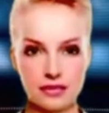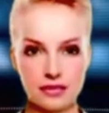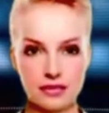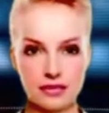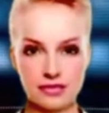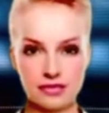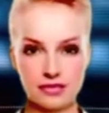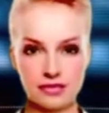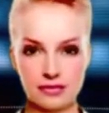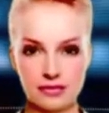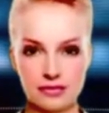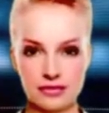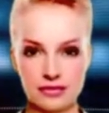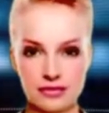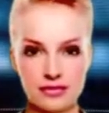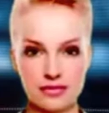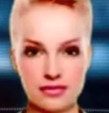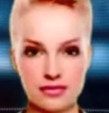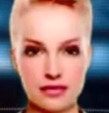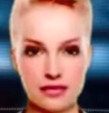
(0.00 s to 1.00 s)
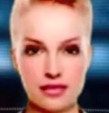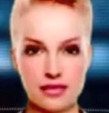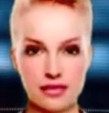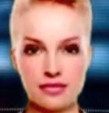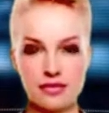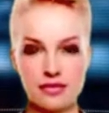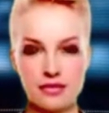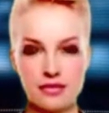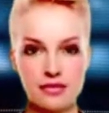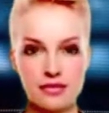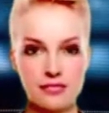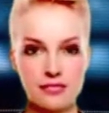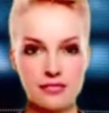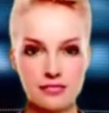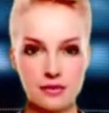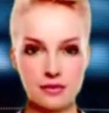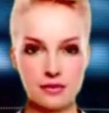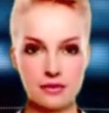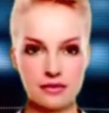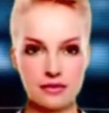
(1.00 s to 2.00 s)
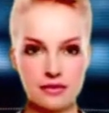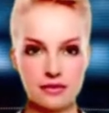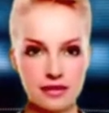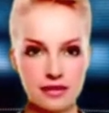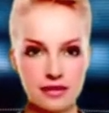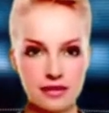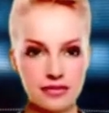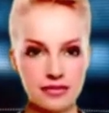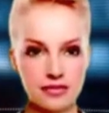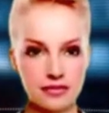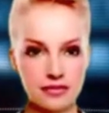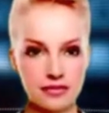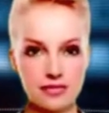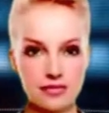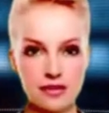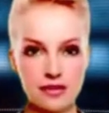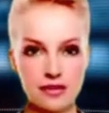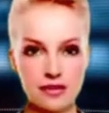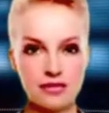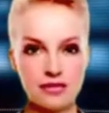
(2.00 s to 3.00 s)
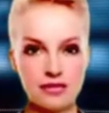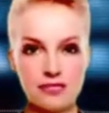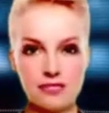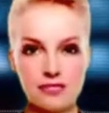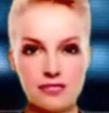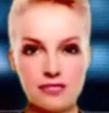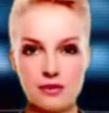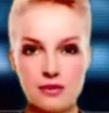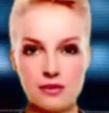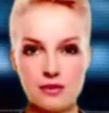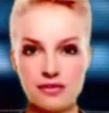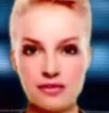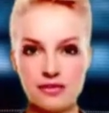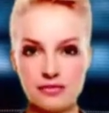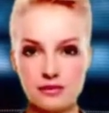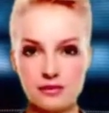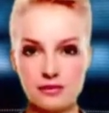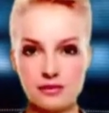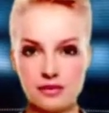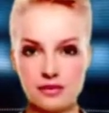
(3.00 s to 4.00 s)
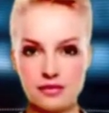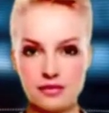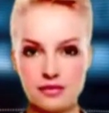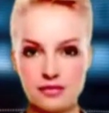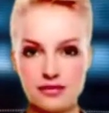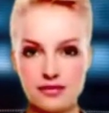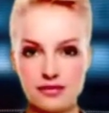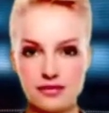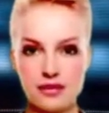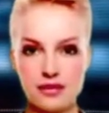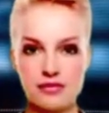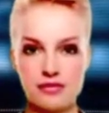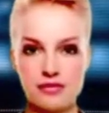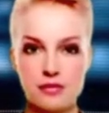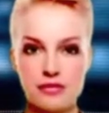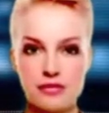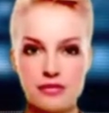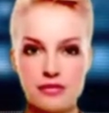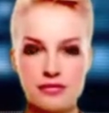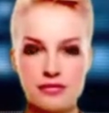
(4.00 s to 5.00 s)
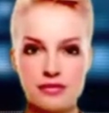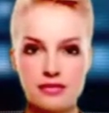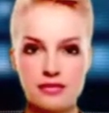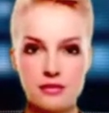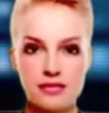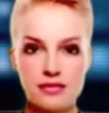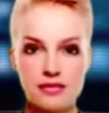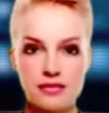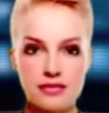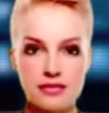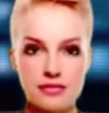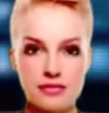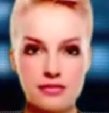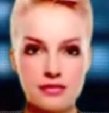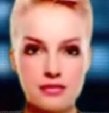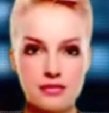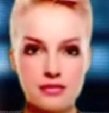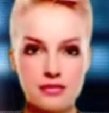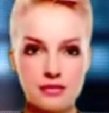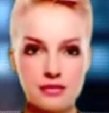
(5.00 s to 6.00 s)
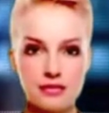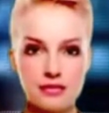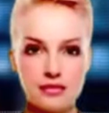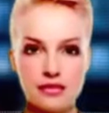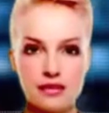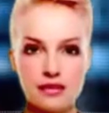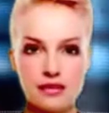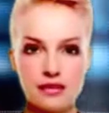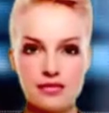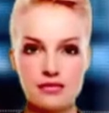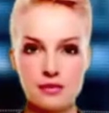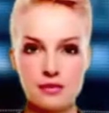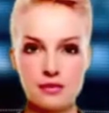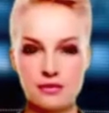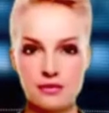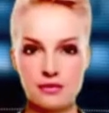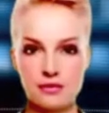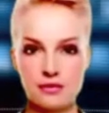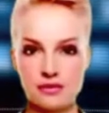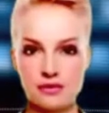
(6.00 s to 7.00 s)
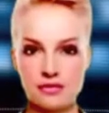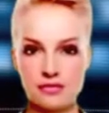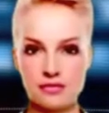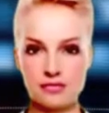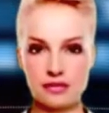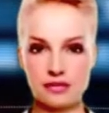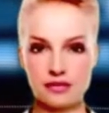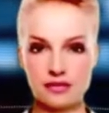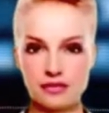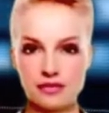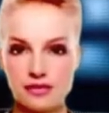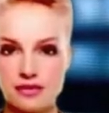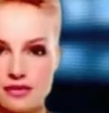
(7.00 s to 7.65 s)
Next, as stated in the Employment Act, the maximum overtime hours permitted for an employee is 104 hours per